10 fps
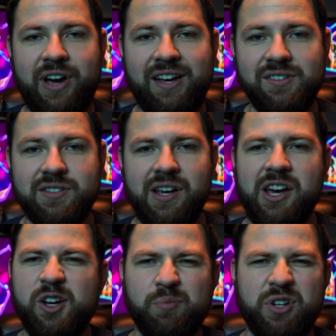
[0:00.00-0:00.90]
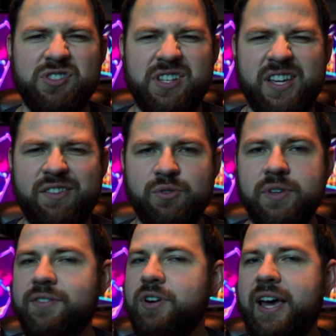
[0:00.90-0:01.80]
files. Personally, I haven't
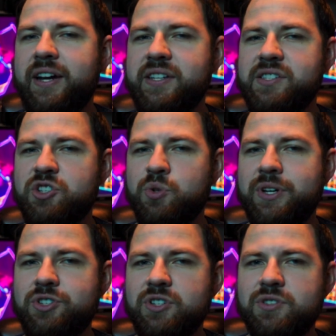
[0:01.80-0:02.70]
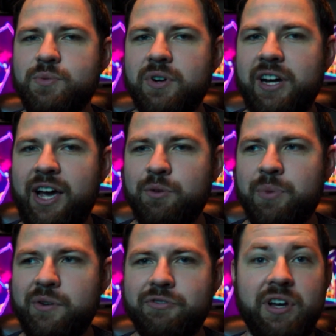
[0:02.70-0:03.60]
really ever had any situations where I would
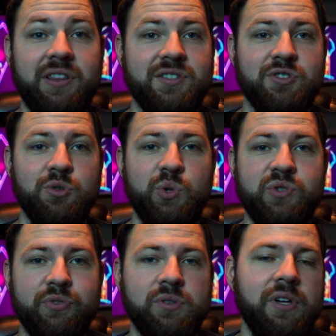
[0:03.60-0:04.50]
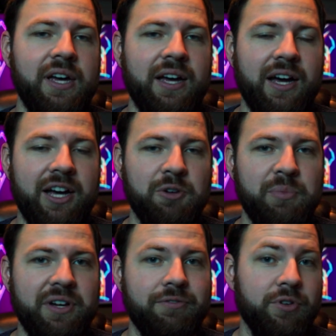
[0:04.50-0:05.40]
probably find this too useful,
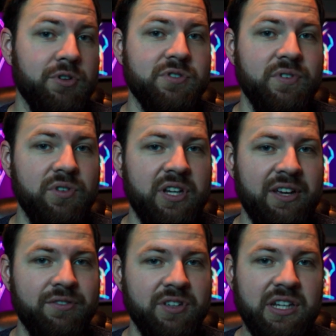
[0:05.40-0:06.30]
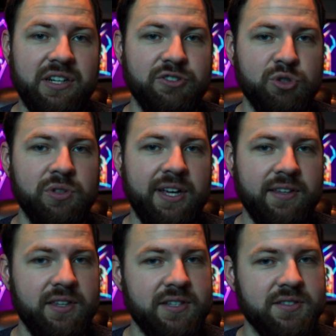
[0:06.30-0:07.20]
but for those of you that have needed a tool
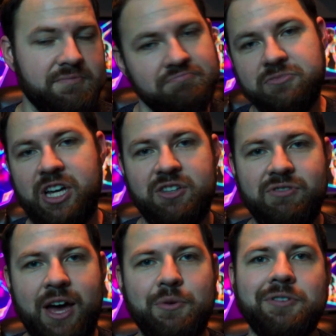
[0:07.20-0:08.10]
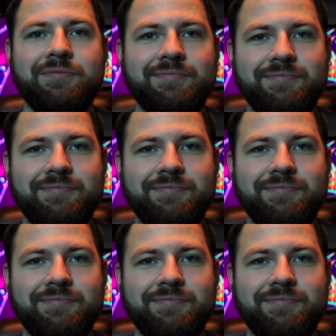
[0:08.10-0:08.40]
like this, now you've got one.